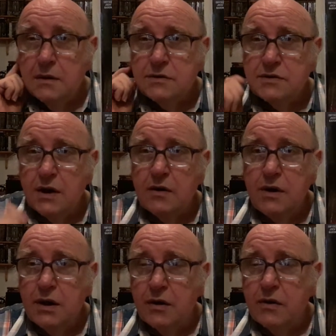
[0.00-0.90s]
So
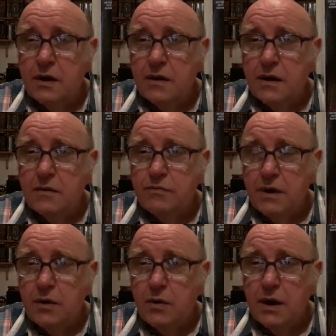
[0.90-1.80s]
you know they're
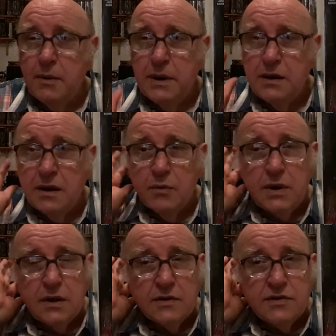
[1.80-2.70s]
quite. I mean, you know, when
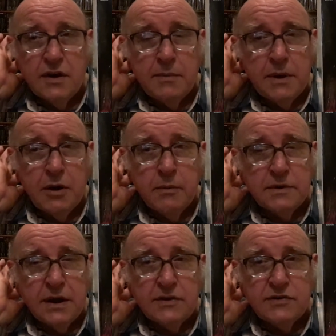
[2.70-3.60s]
you consider how many comics
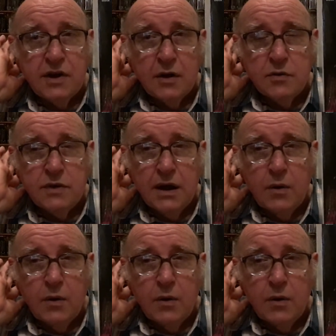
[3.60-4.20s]
get sold, they're